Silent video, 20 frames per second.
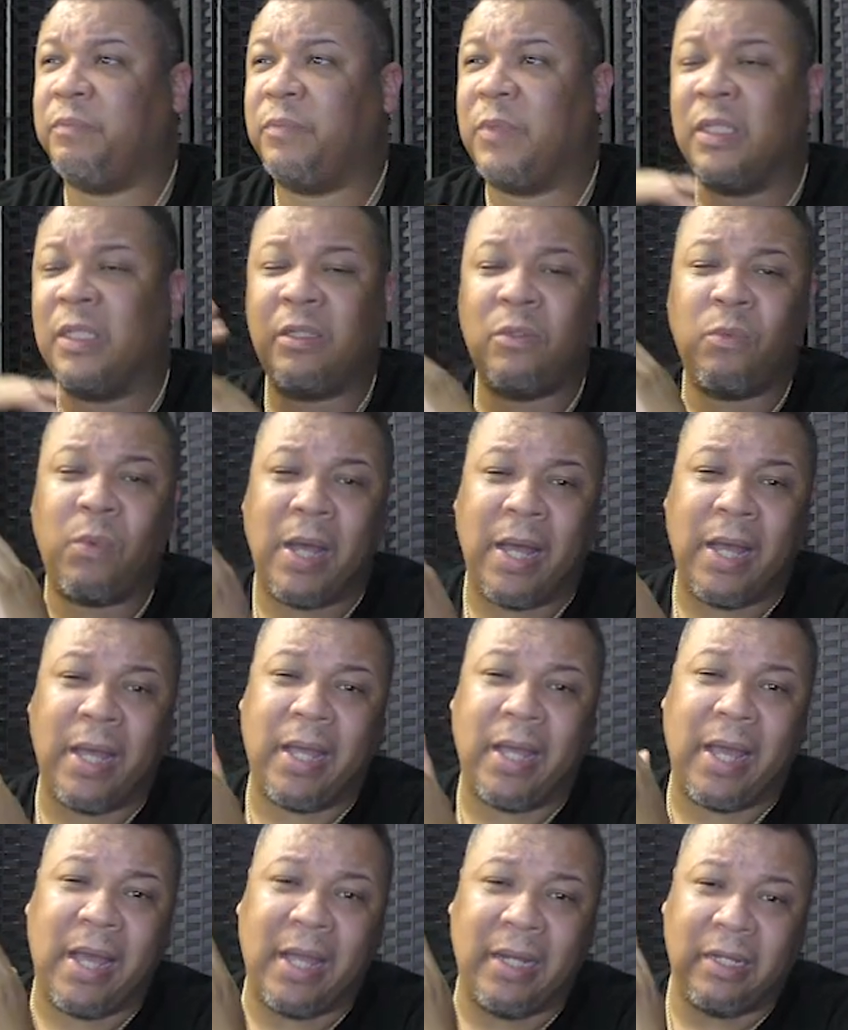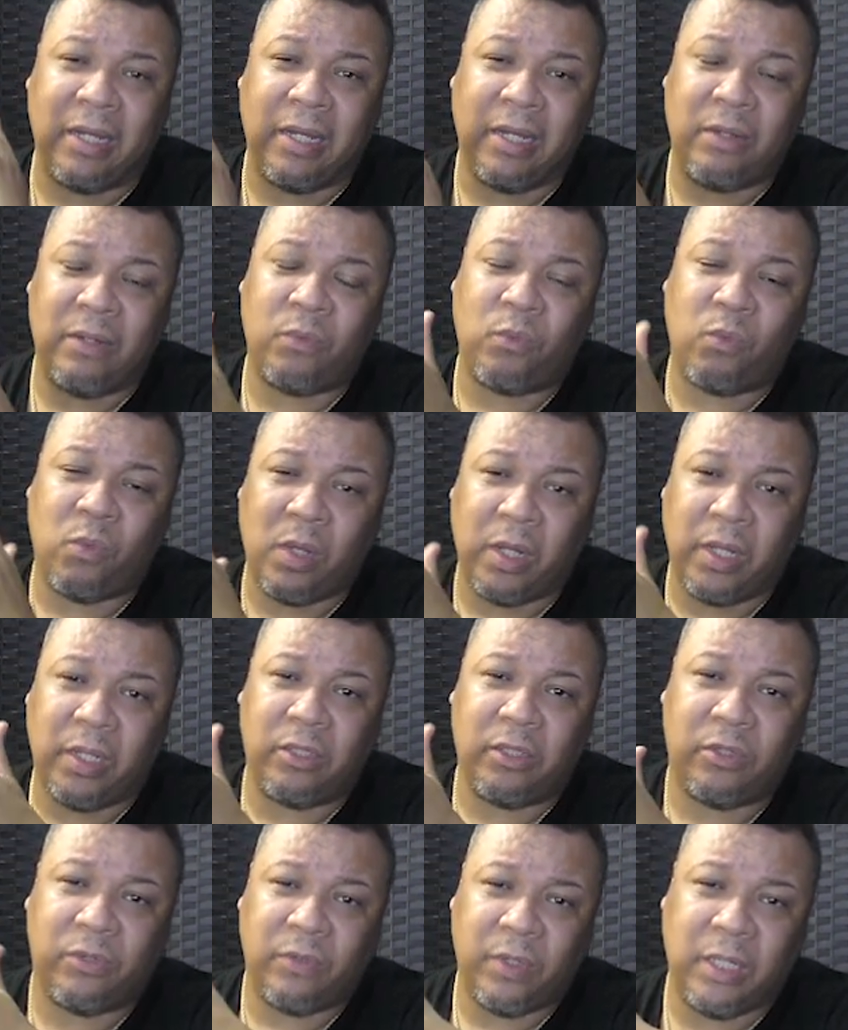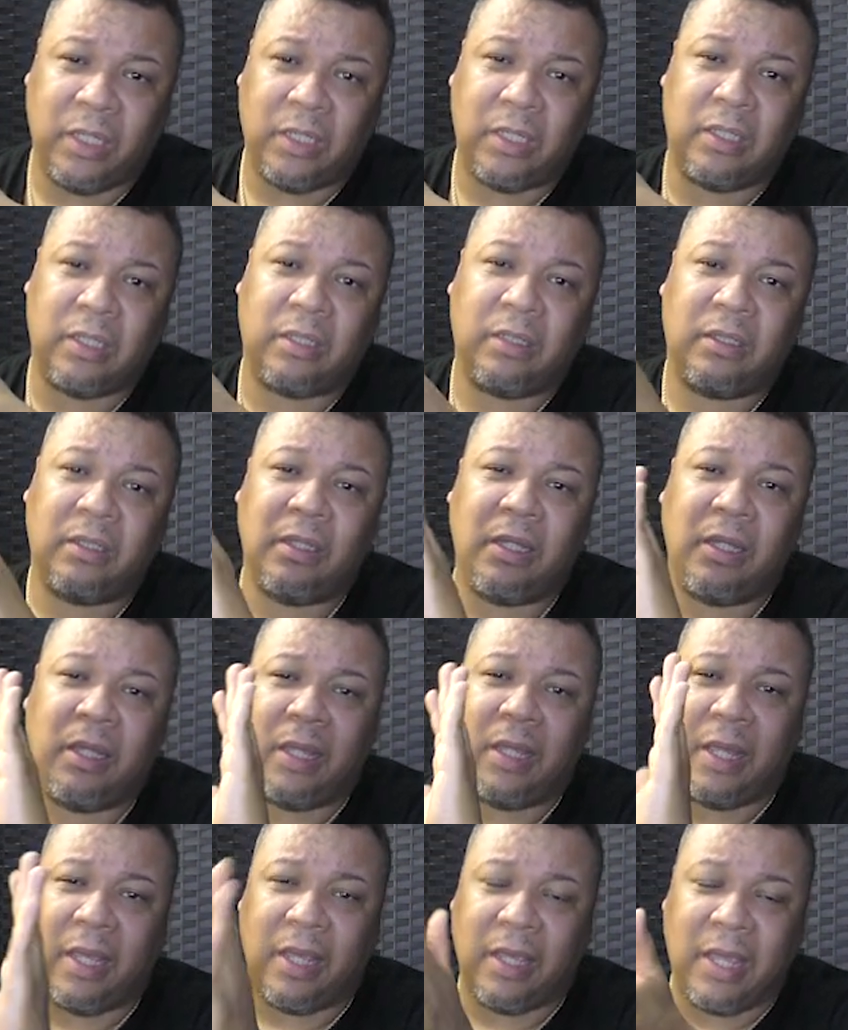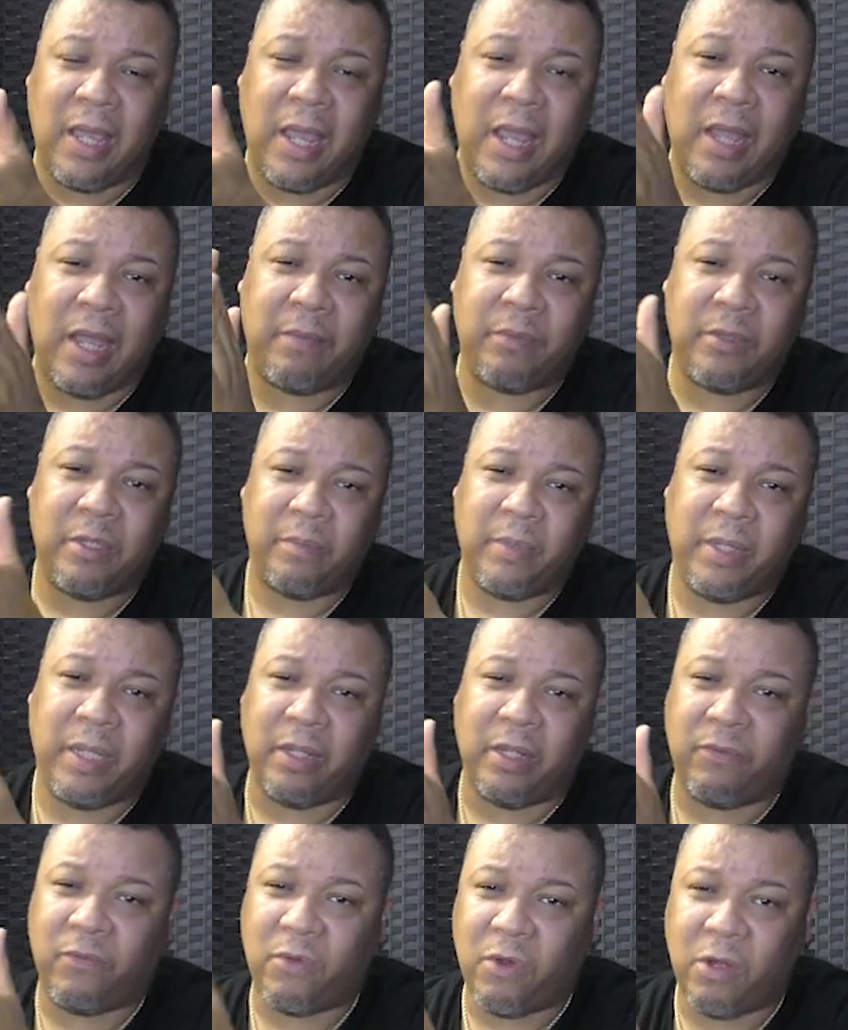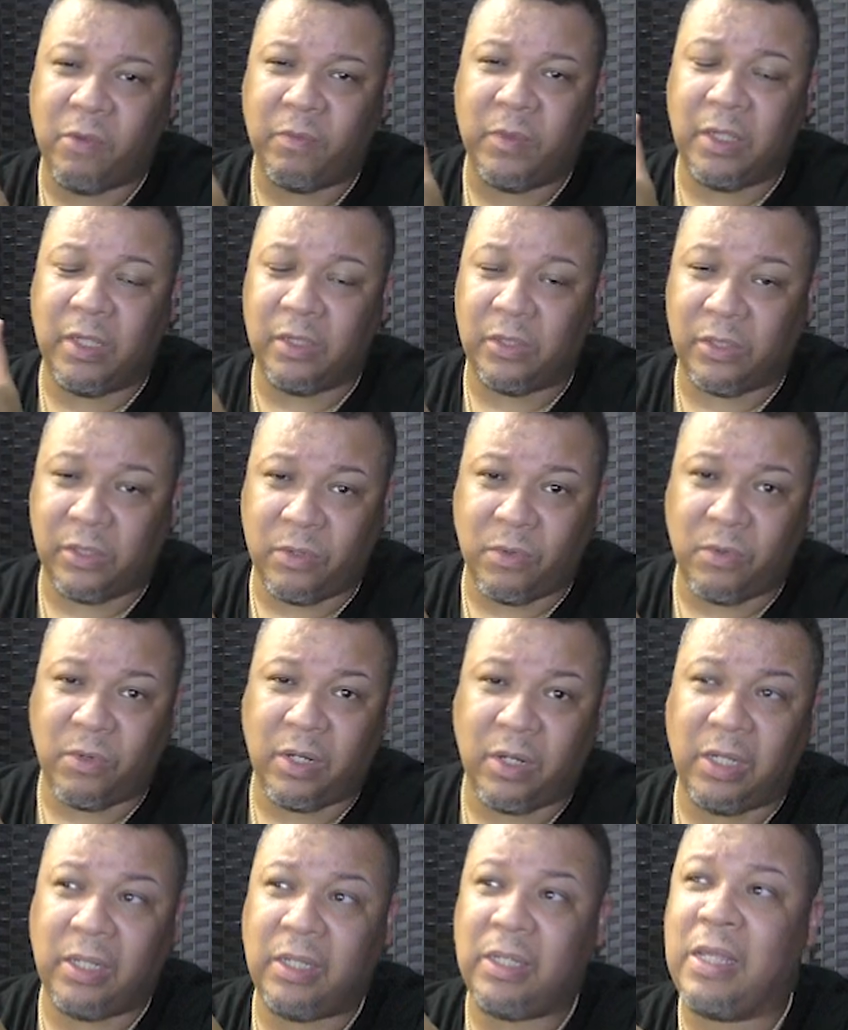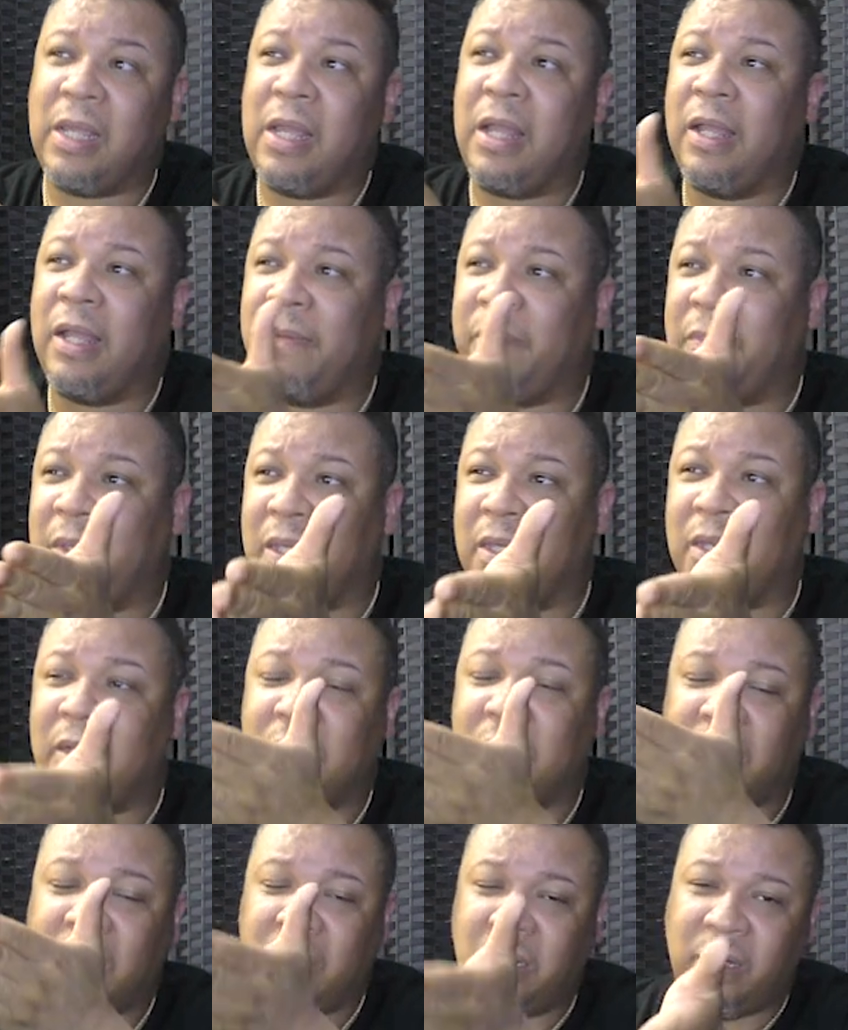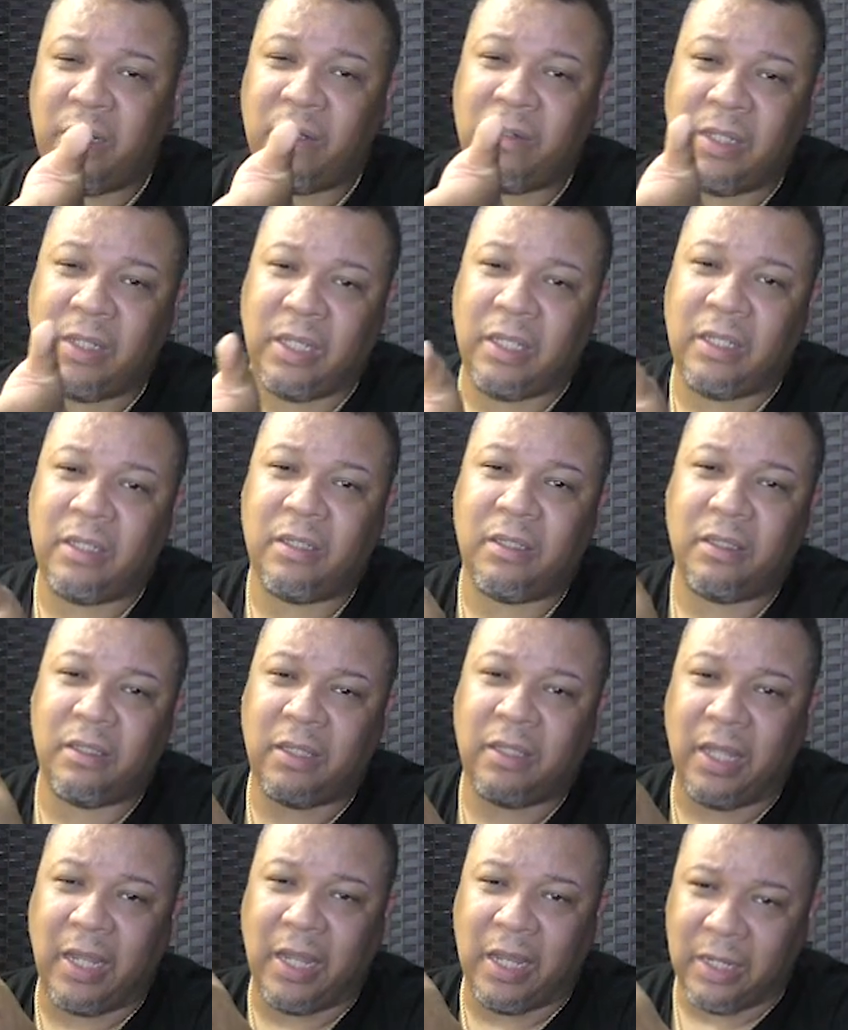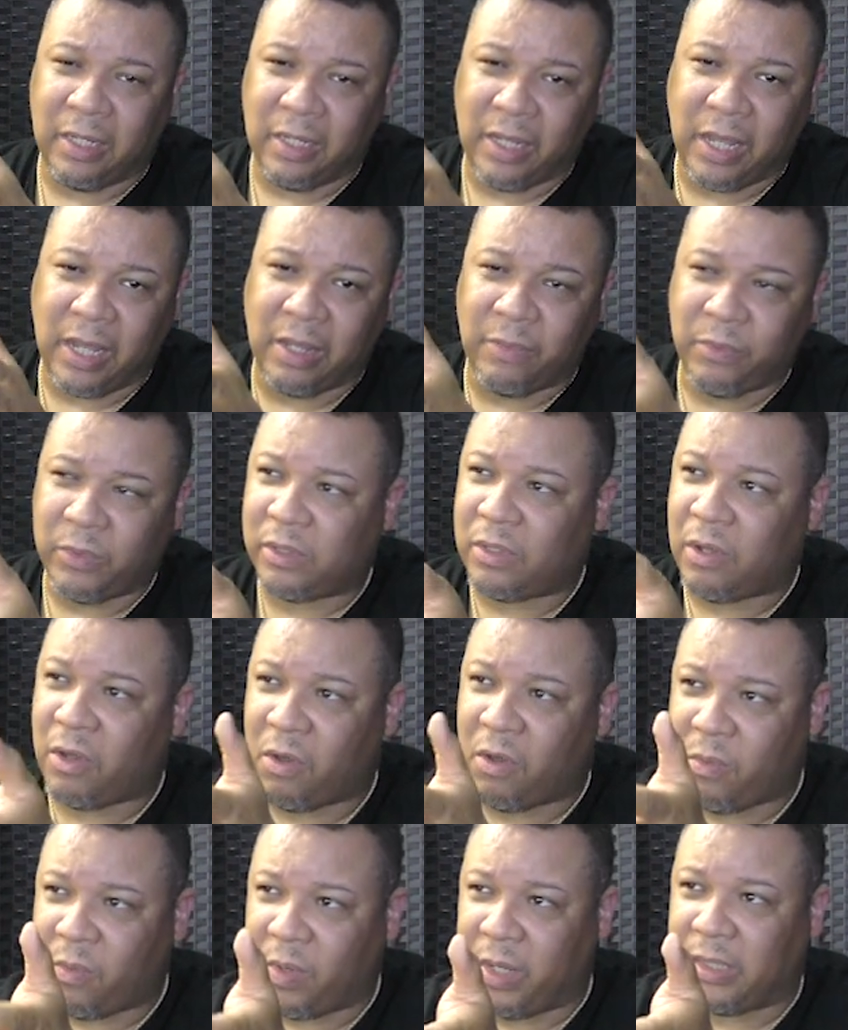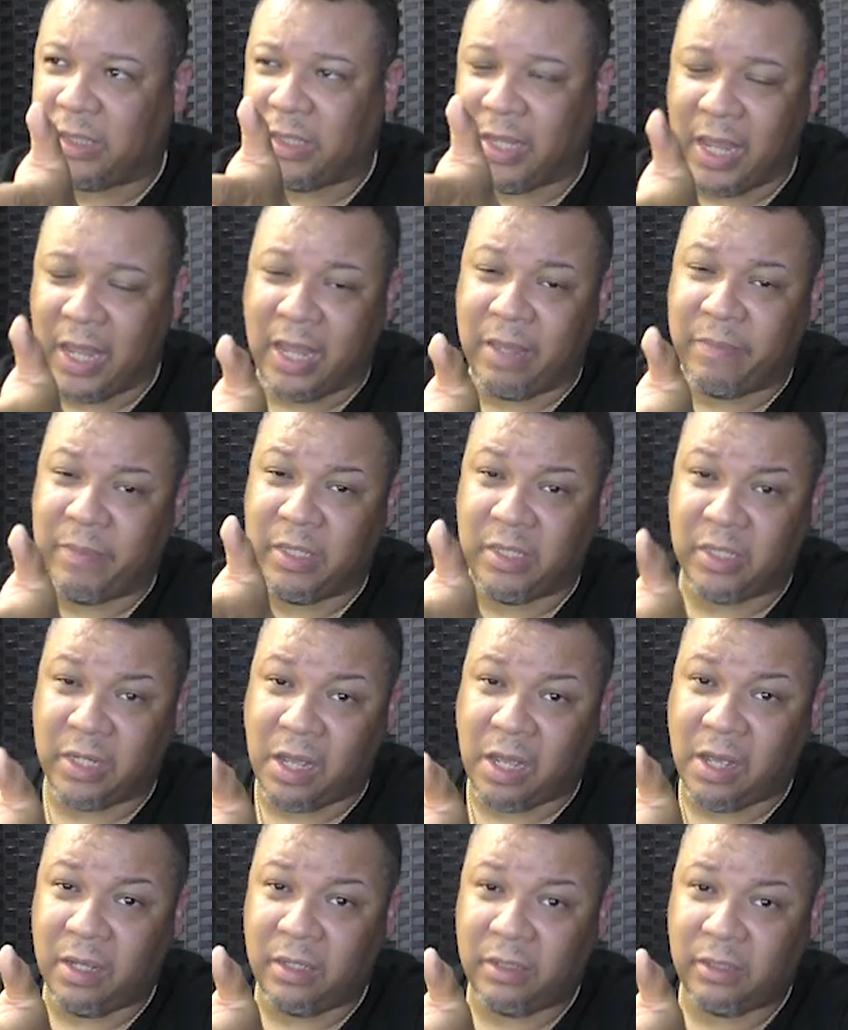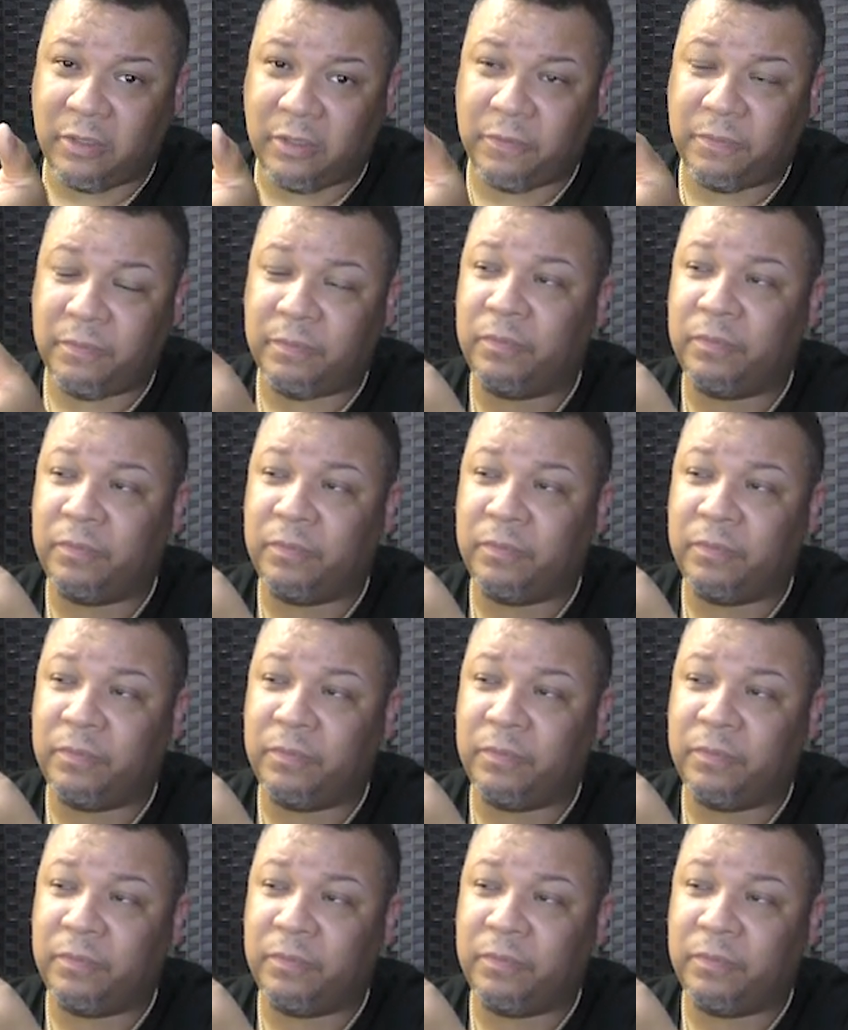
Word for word: This is why I didn't want Trina and Cam to be involved in the story, because clearly the end game was always Cam and Joss.